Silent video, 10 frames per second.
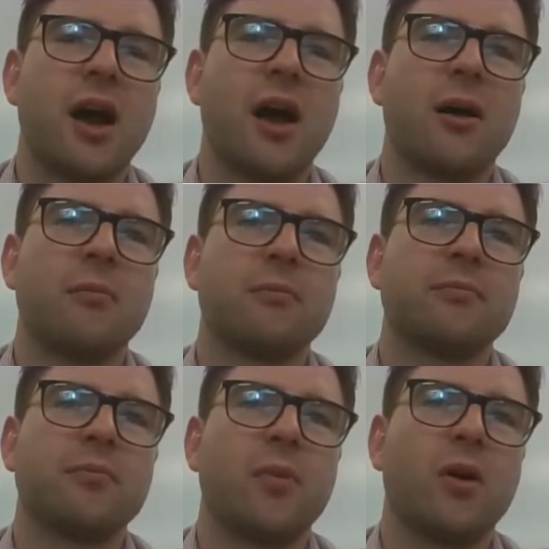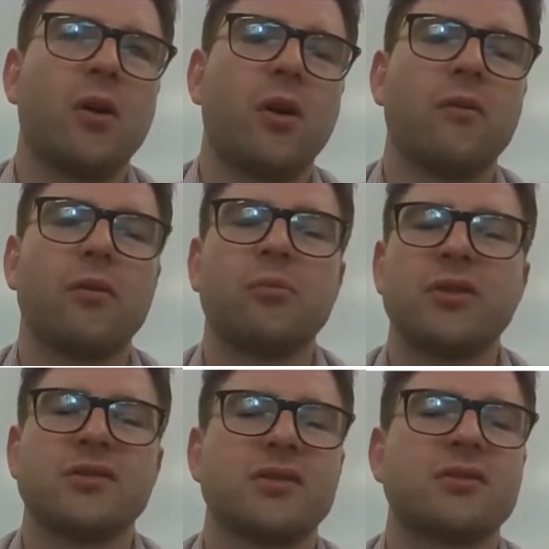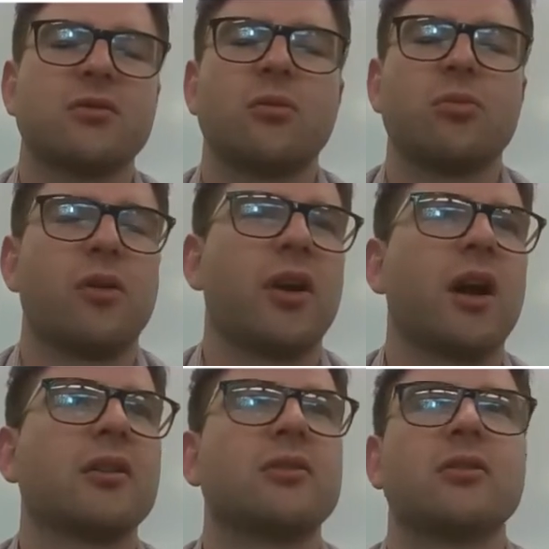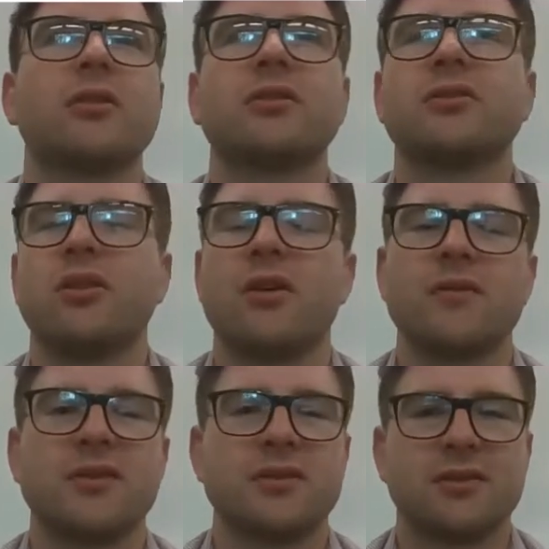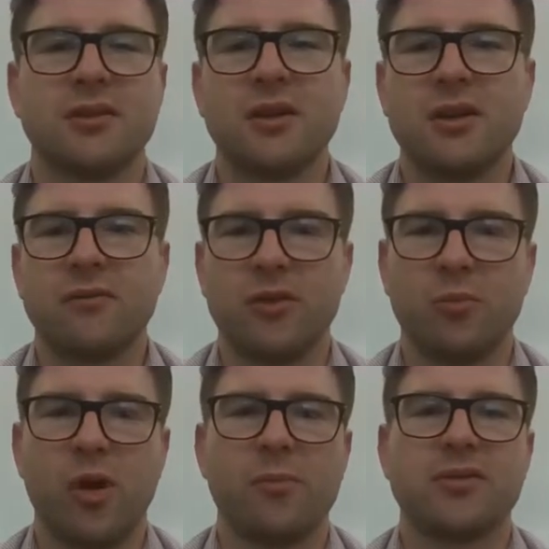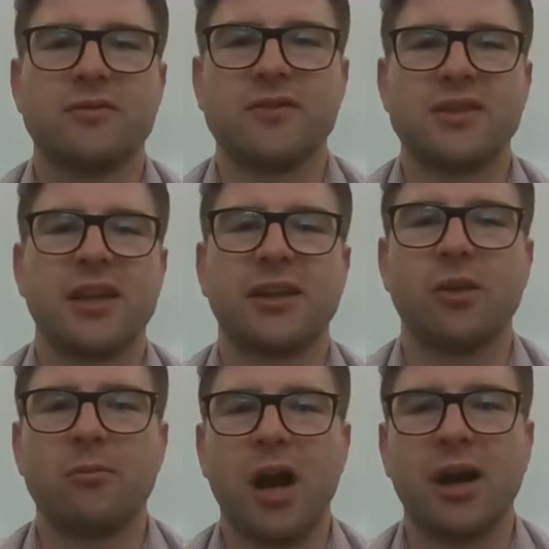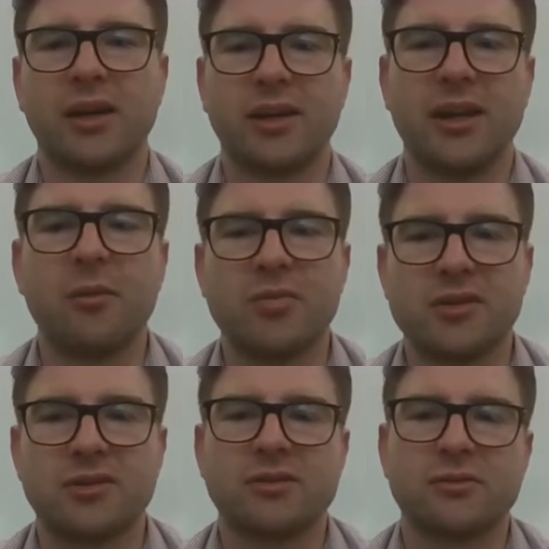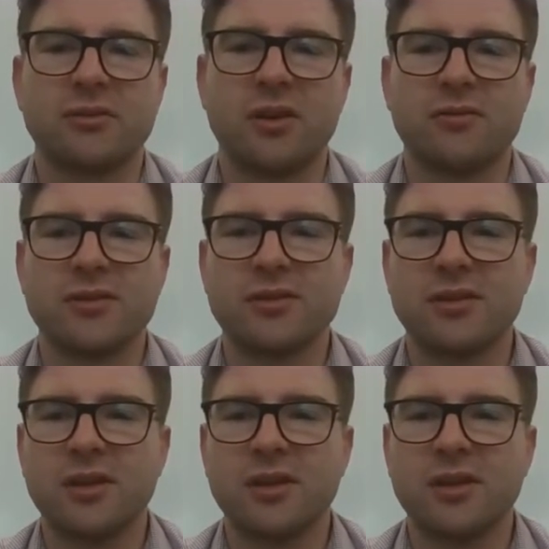of a business or a product or a service for the purpose of selling or marketing that business or service.